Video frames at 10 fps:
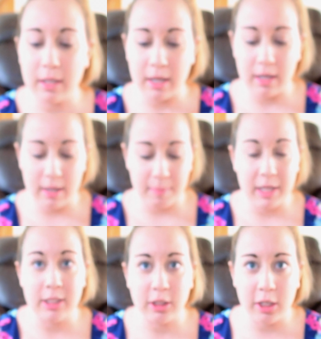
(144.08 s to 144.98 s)
Um,
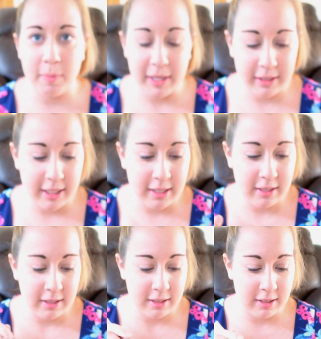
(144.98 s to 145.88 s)
it's a little melted,
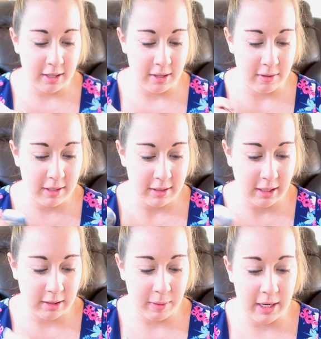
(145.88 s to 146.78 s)
so
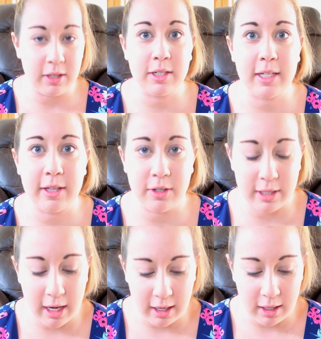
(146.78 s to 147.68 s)
that's why it looks like there's
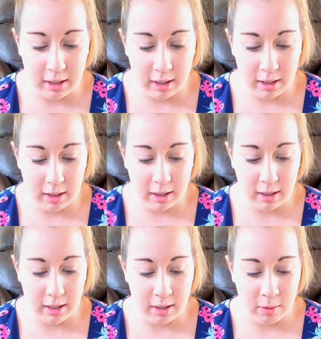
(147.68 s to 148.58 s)
not
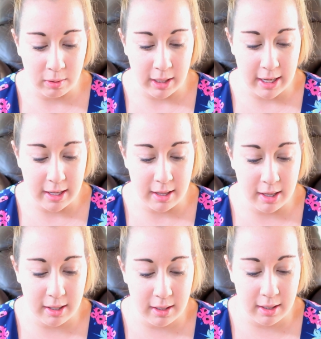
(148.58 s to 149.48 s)
a whole lot in
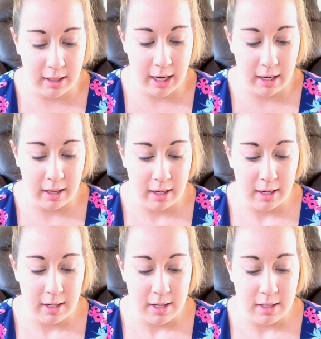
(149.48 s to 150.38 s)
there.
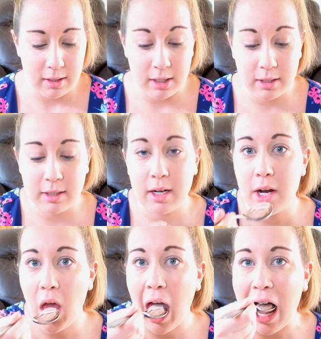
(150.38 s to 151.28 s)
Looks good.